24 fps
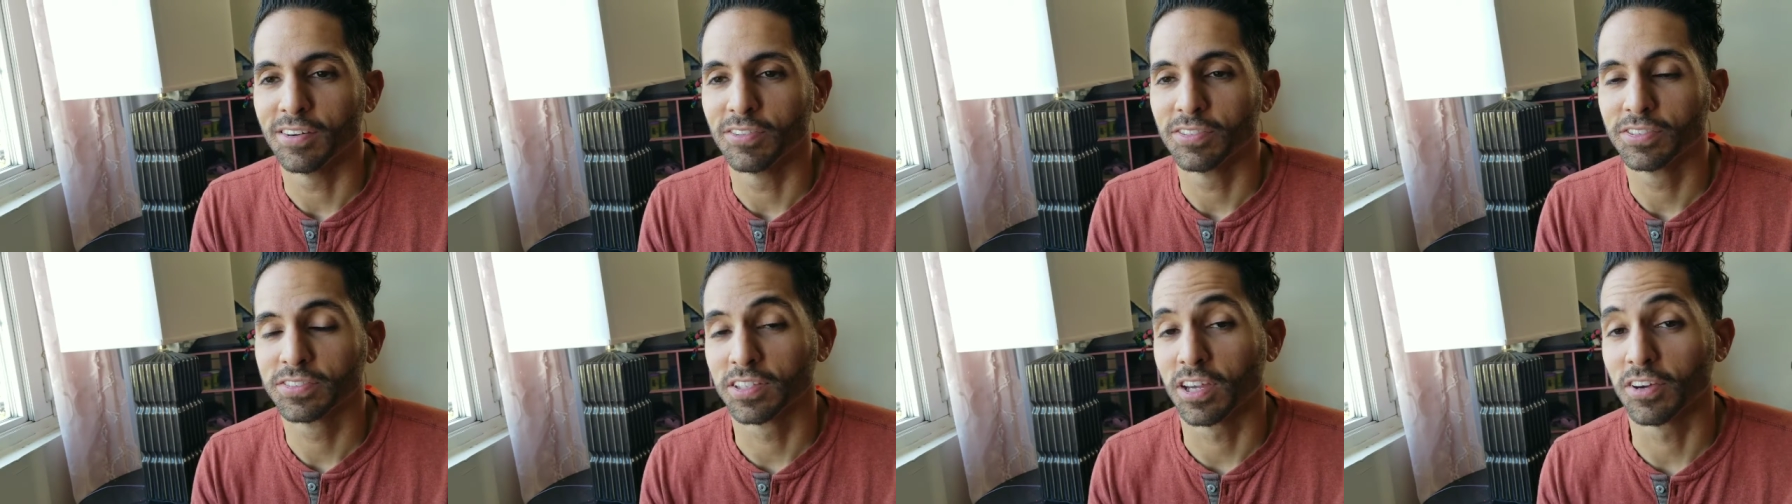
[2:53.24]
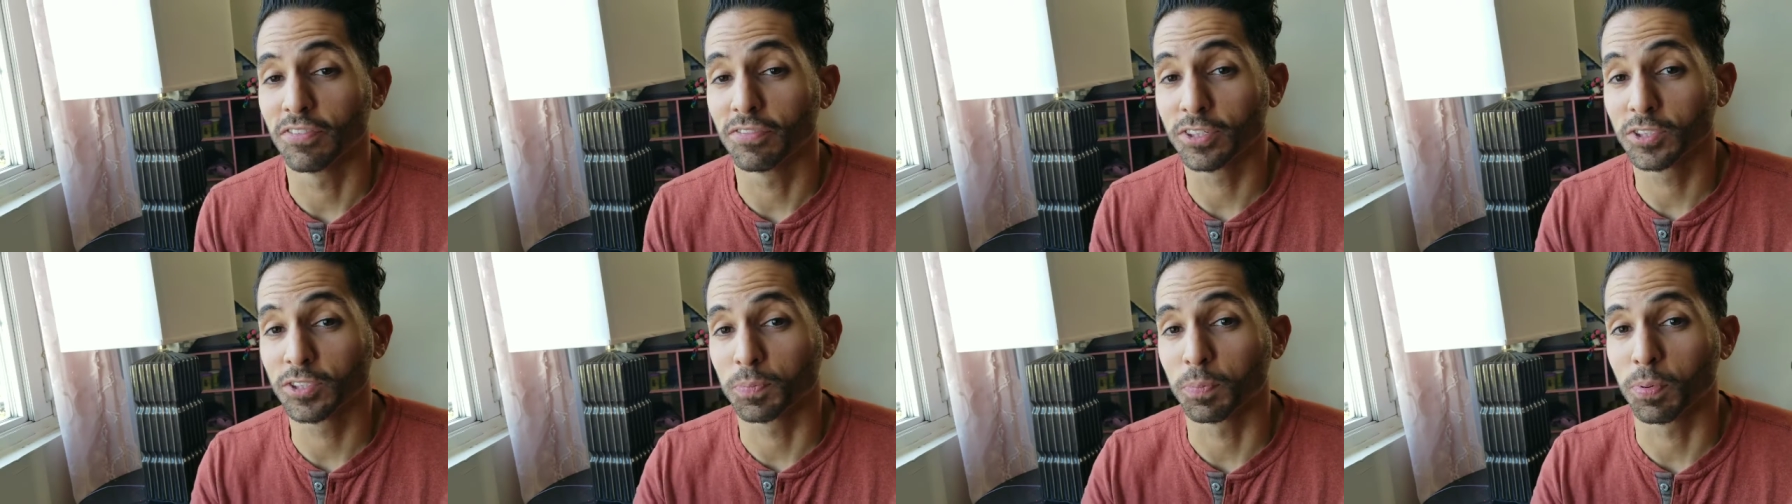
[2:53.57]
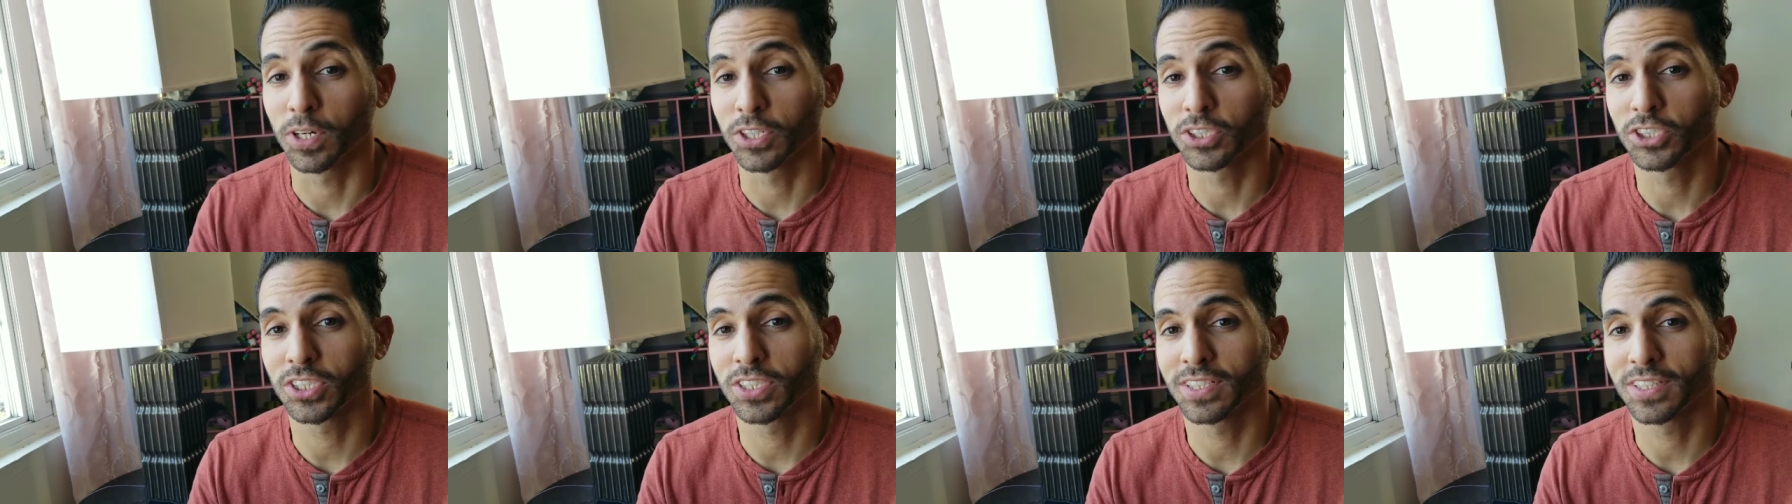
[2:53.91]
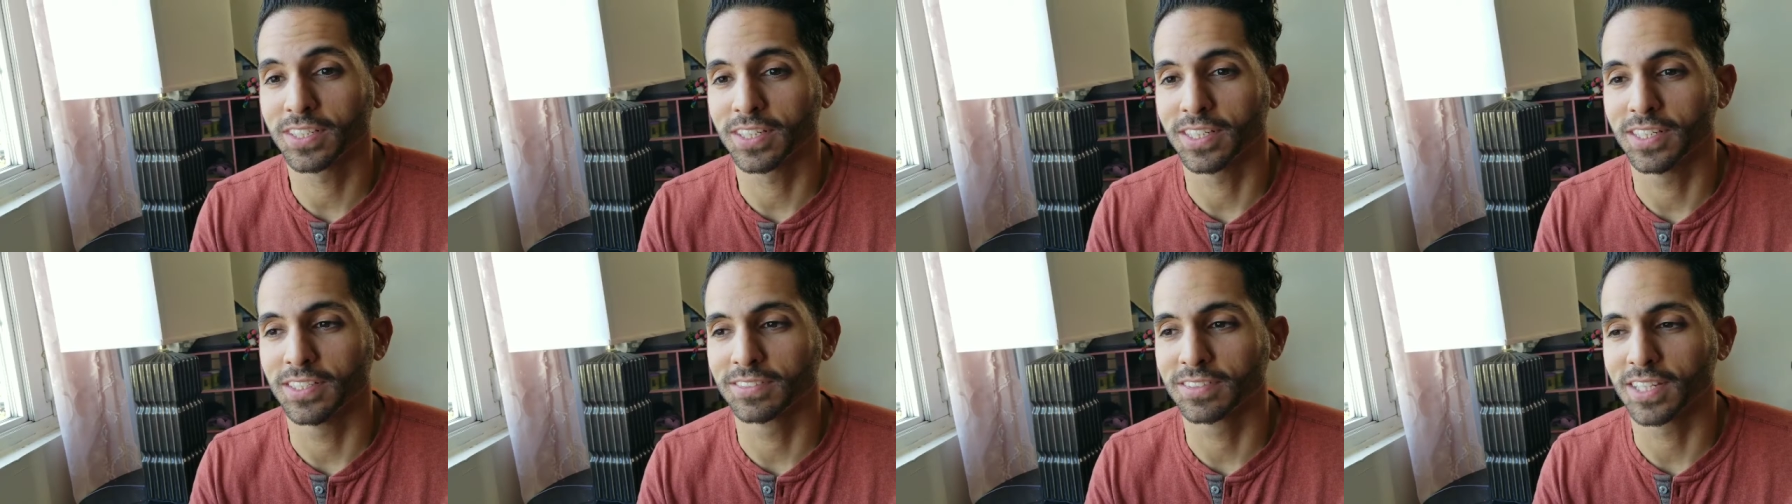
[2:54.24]

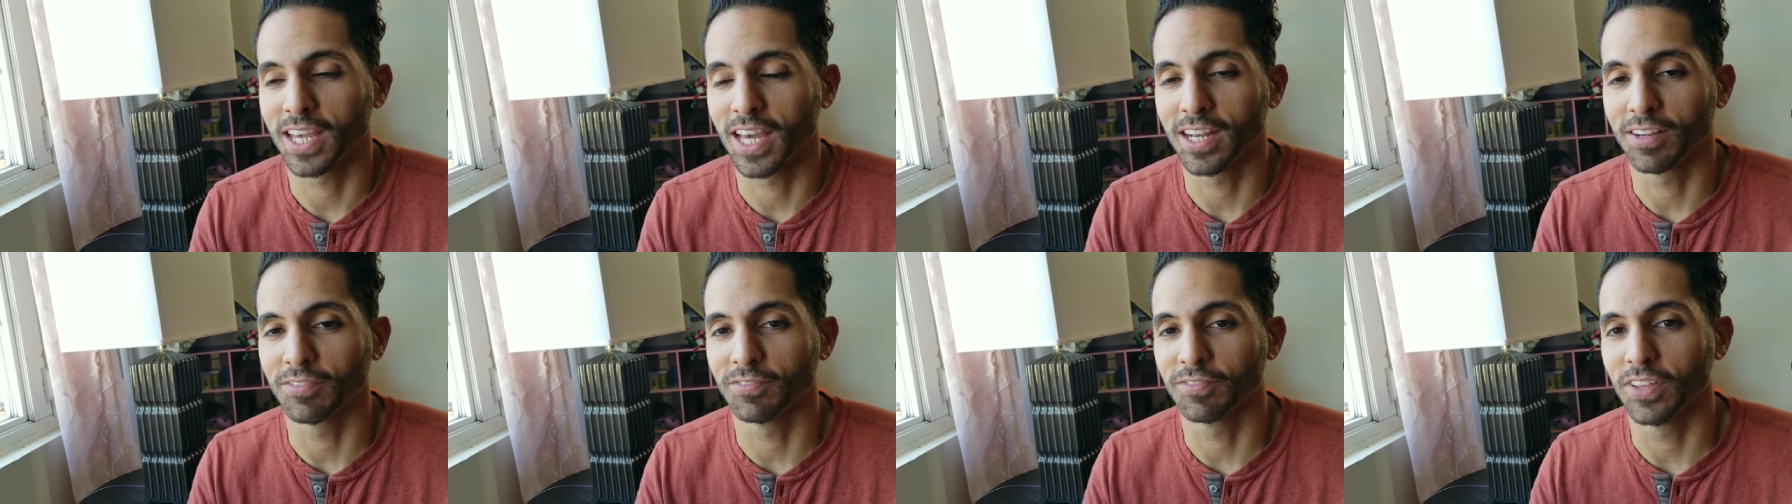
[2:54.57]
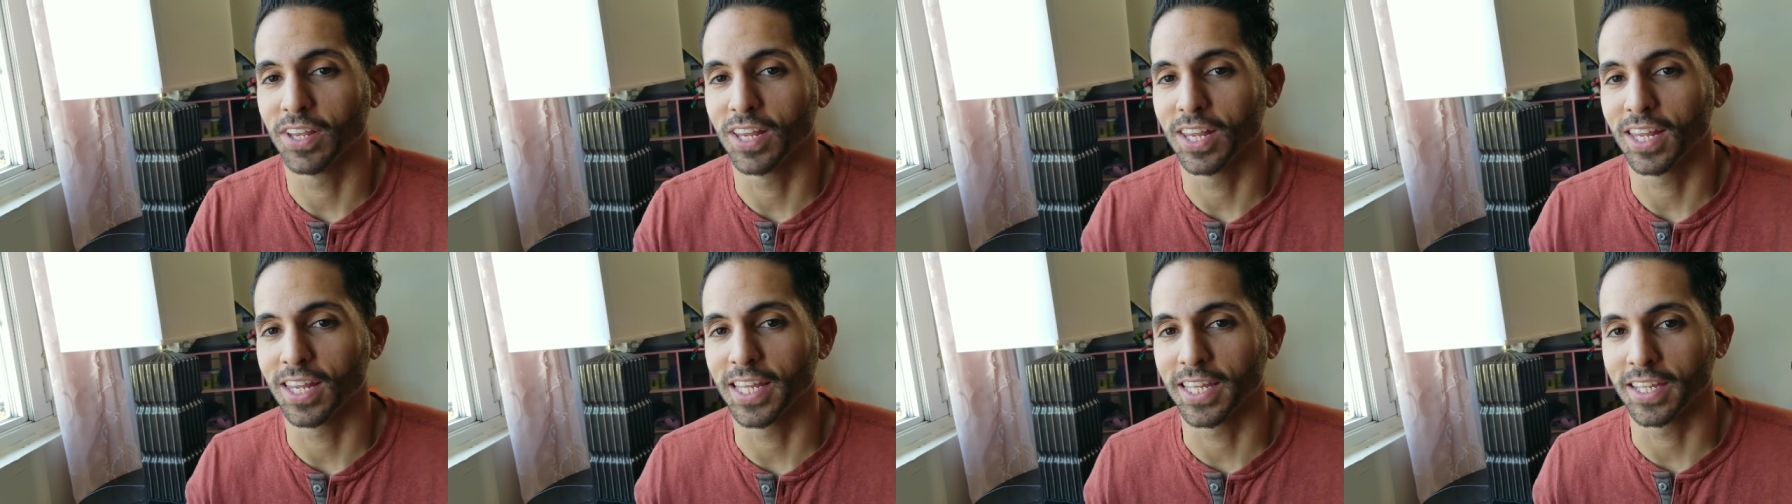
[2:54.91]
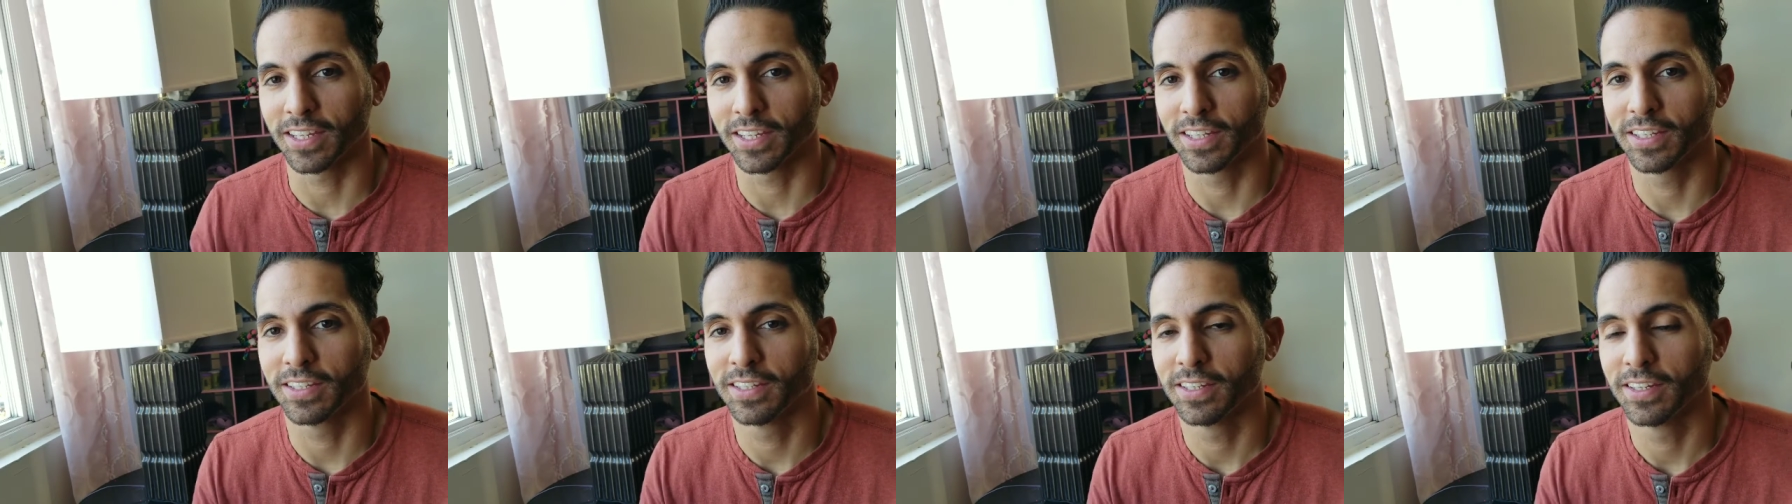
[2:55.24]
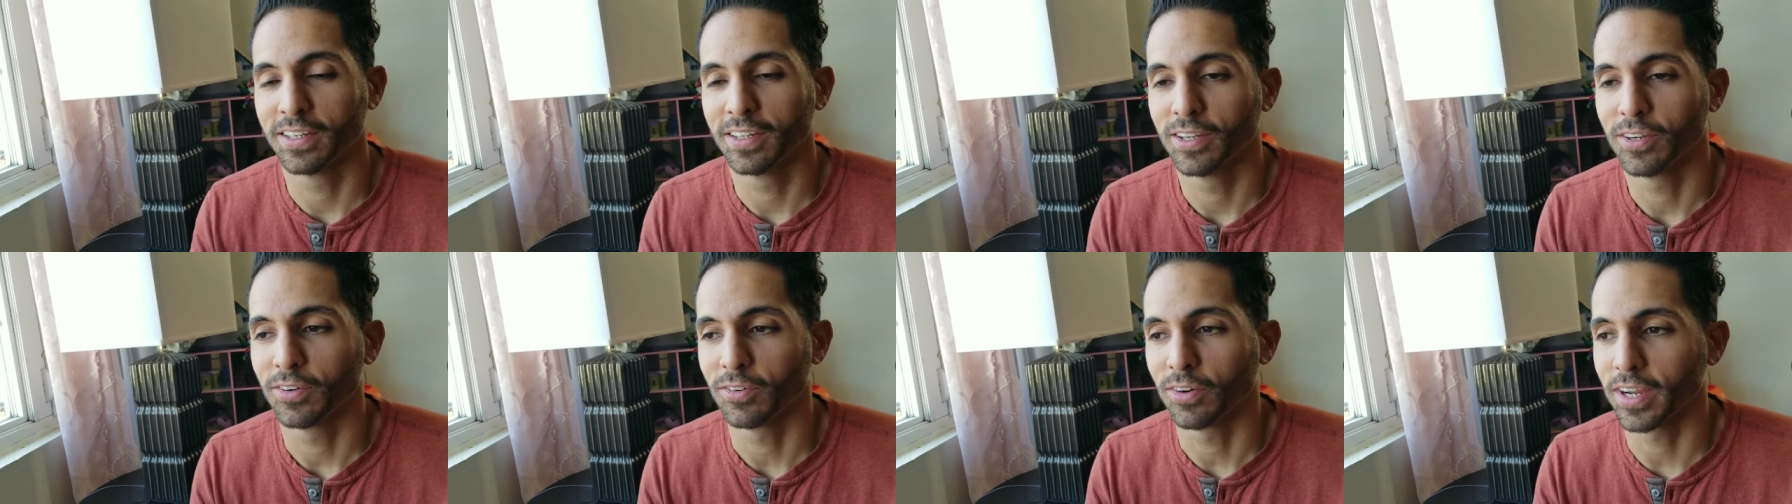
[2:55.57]
self-expression is kind of the link,
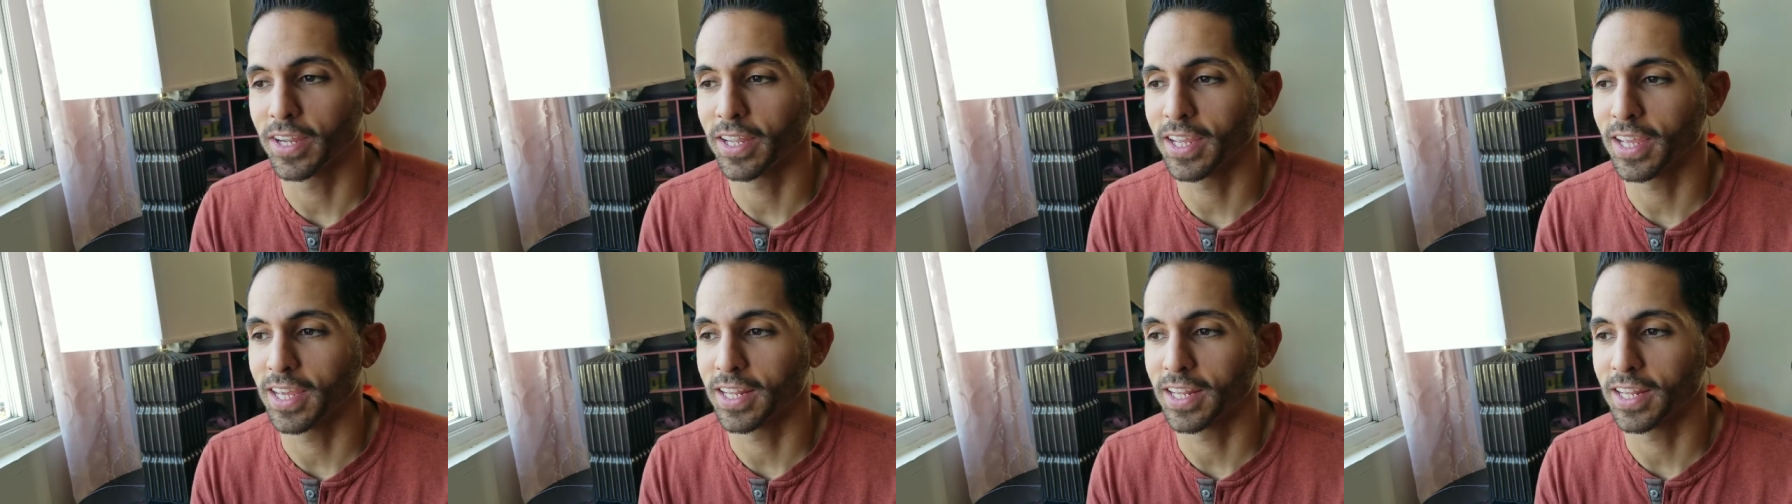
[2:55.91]
right?